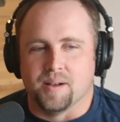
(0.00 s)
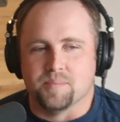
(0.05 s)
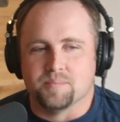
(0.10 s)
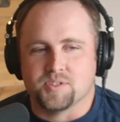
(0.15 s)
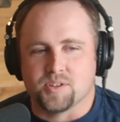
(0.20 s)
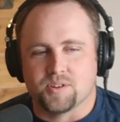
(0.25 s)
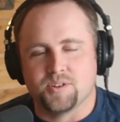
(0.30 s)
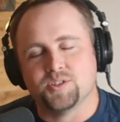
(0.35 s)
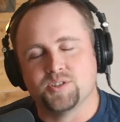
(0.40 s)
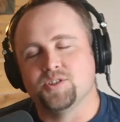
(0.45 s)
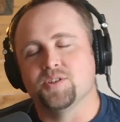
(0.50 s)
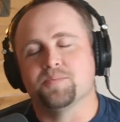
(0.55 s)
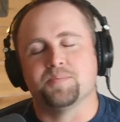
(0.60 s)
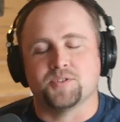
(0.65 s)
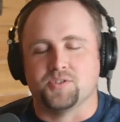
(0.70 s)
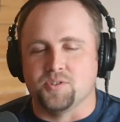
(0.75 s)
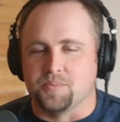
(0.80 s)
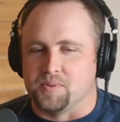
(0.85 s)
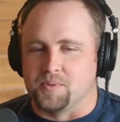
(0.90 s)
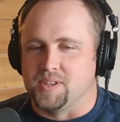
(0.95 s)
So you're super,
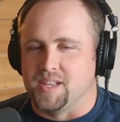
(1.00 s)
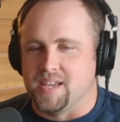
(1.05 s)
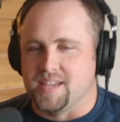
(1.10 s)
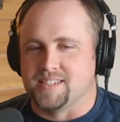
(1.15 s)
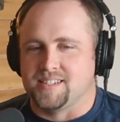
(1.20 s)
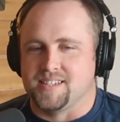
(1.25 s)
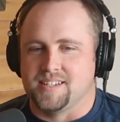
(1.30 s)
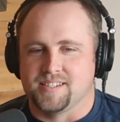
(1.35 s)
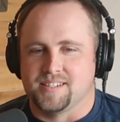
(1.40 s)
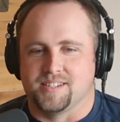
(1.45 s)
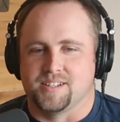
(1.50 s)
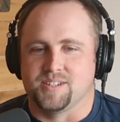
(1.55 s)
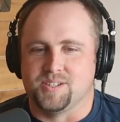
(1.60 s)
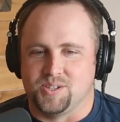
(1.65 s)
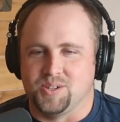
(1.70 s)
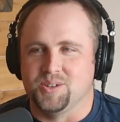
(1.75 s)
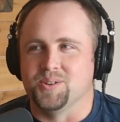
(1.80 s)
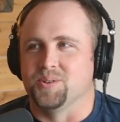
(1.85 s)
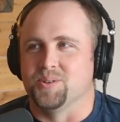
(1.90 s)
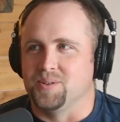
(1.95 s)
super lazy as a
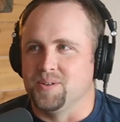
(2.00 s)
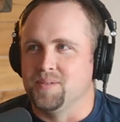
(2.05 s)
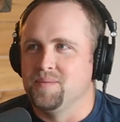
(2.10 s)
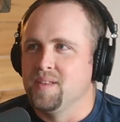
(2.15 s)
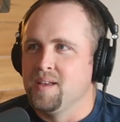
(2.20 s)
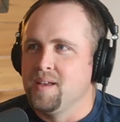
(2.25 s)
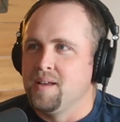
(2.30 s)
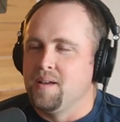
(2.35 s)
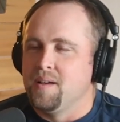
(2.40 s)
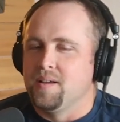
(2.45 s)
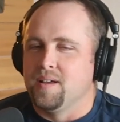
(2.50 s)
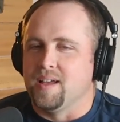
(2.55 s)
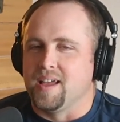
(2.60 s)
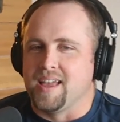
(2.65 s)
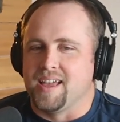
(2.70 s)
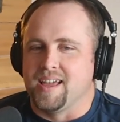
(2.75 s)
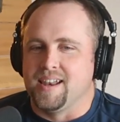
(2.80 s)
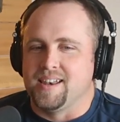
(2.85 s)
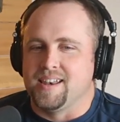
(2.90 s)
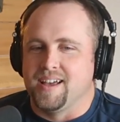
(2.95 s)
dude.
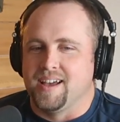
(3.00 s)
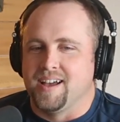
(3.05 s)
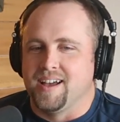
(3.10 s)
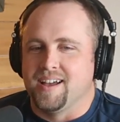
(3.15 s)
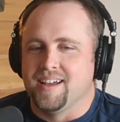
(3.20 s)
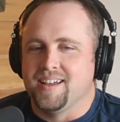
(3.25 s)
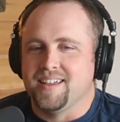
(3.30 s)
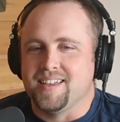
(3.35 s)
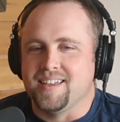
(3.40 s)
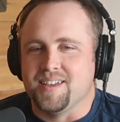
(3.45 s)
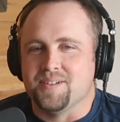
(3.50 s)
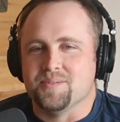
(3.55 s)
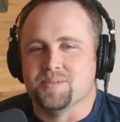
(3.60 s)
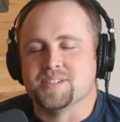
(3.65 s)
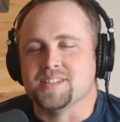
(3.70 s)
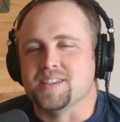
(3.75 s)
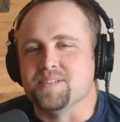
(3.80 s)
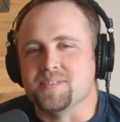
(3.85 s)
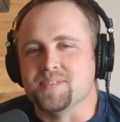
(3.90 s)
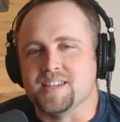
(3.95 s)
And it
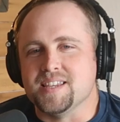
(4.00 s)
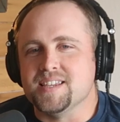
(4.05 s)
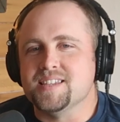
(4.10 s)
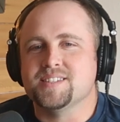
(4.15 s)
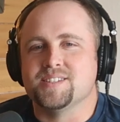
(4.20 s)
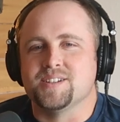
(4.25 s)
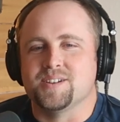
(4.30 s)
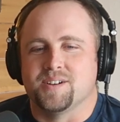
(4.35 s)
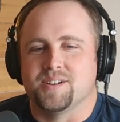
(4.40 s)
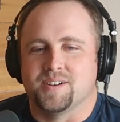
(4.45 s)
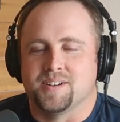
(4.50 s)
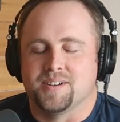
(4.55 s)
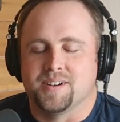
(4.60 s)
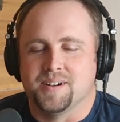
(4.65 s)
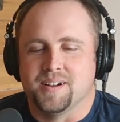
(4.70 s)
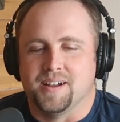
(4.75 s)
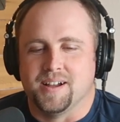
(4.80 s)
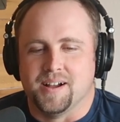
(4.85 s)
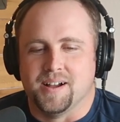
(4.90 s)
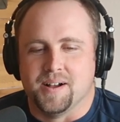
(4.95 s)
was even
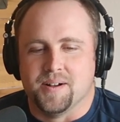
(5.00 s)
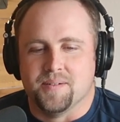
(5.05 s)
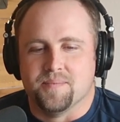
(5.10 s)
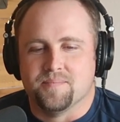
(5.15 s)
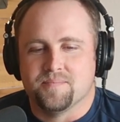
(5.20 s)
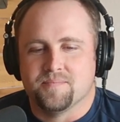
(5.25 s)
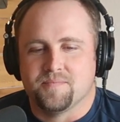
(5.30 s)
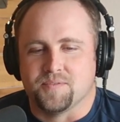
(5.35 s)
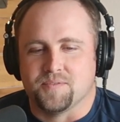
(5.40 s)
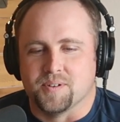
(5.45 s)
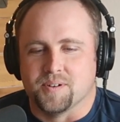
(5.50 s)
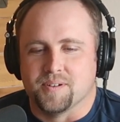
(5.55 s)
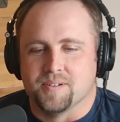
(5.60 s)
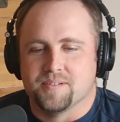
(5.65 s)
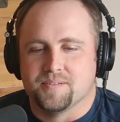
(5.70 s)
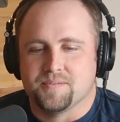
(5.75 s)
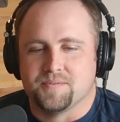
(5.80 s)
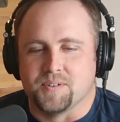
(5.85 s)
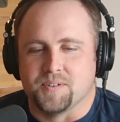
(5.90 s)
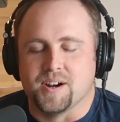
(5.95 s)
easier
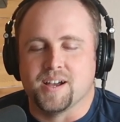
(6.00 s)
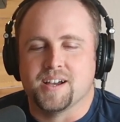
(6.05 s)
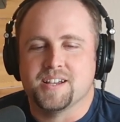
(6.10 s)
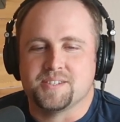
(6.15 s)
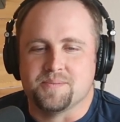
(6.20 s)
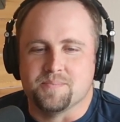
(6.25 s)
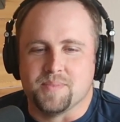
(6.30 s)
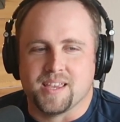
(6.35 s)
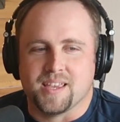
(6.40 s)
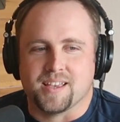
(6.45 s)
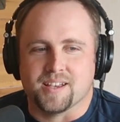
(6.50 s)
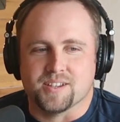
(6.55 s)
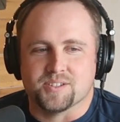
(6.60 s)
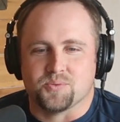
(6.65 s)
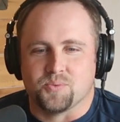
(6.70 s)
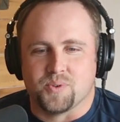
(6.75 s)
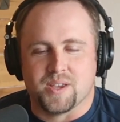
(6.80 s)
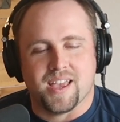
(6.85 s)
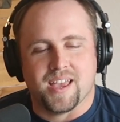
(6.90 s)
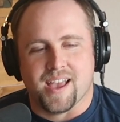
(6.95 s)
for us
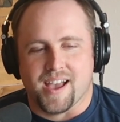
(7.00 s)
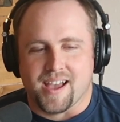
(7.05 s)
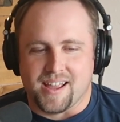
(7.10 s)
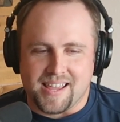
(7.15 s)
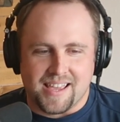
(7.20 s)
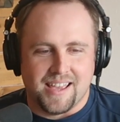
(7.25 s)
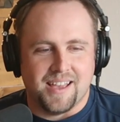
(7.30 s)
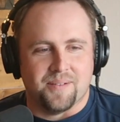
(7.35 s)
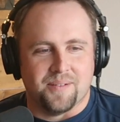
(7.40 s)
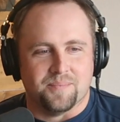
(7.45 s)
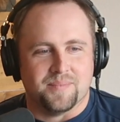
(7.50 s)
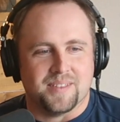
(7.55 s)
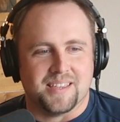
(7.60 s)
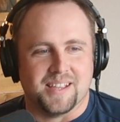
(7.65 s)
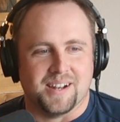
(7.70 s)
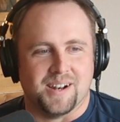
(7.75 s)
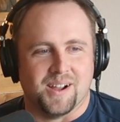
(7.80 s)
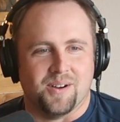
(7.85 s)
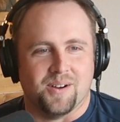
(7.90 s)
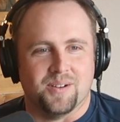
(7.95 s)
because we had him,
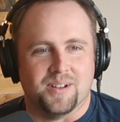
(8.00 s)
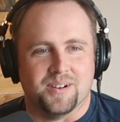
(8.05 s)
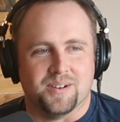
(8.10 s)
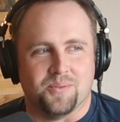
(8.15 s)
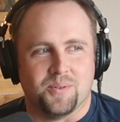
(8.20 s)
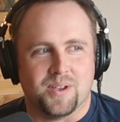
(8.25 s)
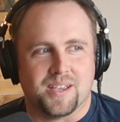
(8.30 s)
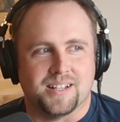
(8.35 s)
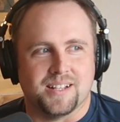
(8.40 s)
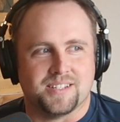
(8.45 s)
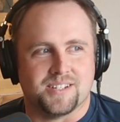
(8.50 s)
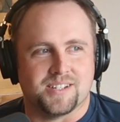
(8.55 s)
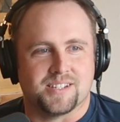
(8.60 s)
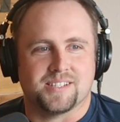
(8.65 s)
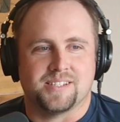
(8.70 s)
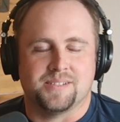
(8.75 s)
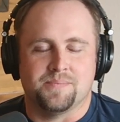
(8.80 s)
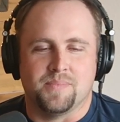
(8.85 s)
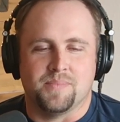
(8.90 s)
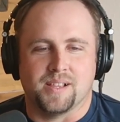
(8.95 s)
and we could
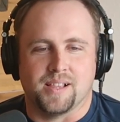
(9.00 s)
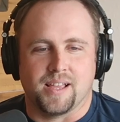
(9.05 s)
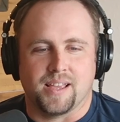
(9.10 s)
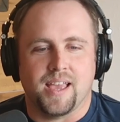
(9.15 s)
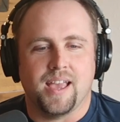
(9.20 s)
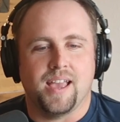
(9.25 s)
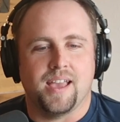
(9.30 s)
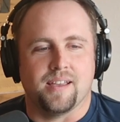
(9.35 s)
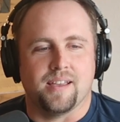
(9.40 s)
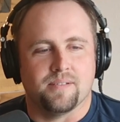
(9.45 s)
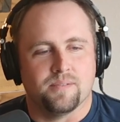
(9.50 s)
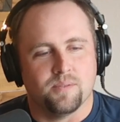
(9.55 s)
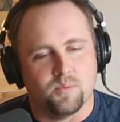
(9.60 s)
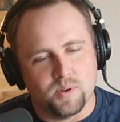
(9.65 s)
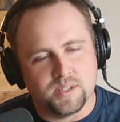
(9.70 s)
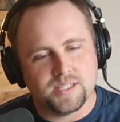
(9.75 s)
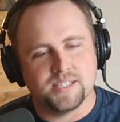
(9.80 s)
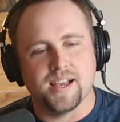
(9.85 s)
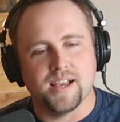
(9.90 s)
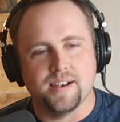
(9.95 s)
just be like, hey,
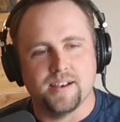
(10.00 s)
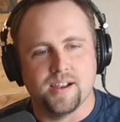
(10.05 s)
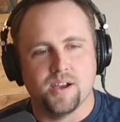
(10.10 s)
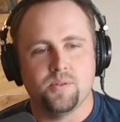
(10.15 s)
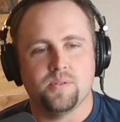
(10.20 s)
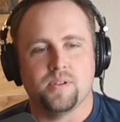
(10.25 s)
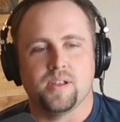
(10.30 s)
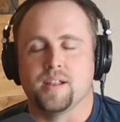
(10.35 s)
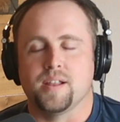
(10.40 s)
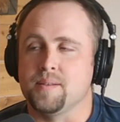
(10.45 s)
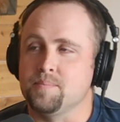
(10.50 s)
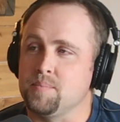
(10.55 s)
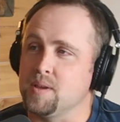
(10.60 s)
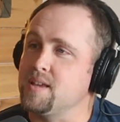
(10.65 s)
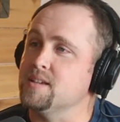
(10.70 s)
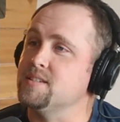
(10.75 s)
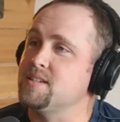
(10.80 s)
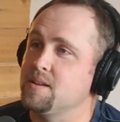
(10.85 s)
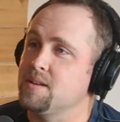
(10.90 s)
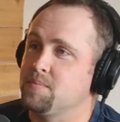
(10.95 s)
what's that note? And
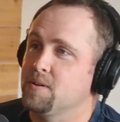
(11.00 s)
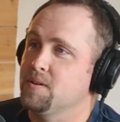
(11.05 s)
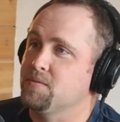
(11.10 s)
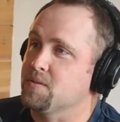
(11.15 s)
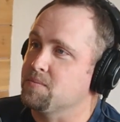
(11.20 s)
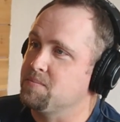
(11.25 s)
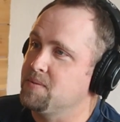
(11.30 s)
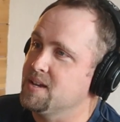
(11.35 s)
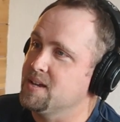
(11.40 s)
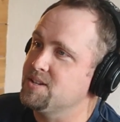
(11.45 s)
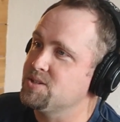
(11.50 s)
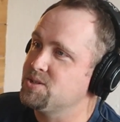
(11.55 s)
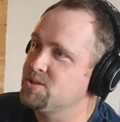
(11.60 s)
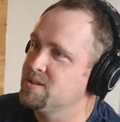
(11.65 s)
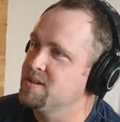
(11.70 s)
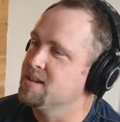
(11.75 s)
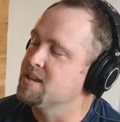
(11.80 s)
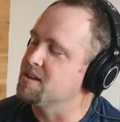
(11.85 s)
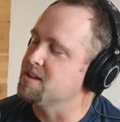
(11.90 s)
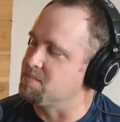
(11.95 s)
because he had perfect
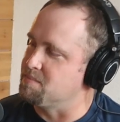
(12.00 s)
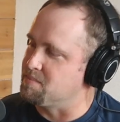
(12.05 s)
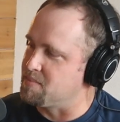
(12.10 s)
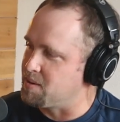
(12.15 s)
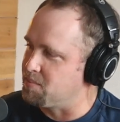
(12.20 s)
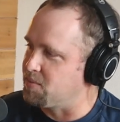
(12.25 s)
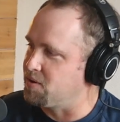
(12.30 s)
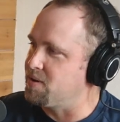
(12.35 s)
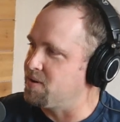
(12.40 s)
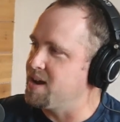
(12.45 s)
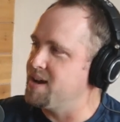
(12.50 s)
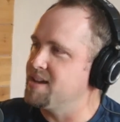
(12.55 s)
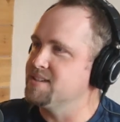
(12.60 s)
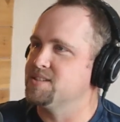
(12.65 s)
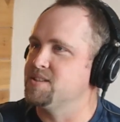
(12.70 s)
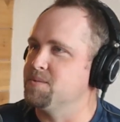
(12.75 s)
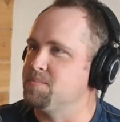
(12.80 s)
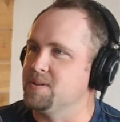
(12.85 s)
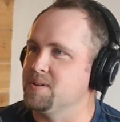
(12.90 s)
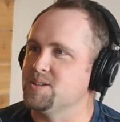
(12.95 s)
pitch, he had
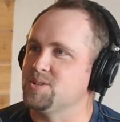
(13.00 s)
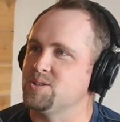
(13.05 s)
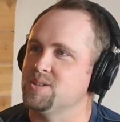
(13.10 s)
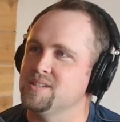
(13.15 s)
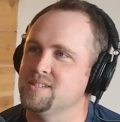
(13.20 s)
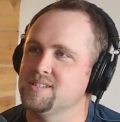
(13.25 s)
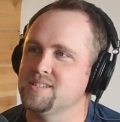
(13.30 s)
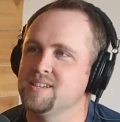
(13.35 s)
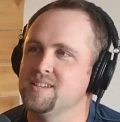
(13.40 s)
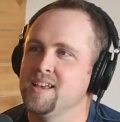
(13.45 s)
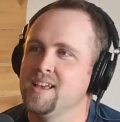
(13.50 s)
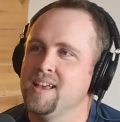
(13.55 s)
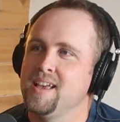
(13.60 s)
memorized the pitches,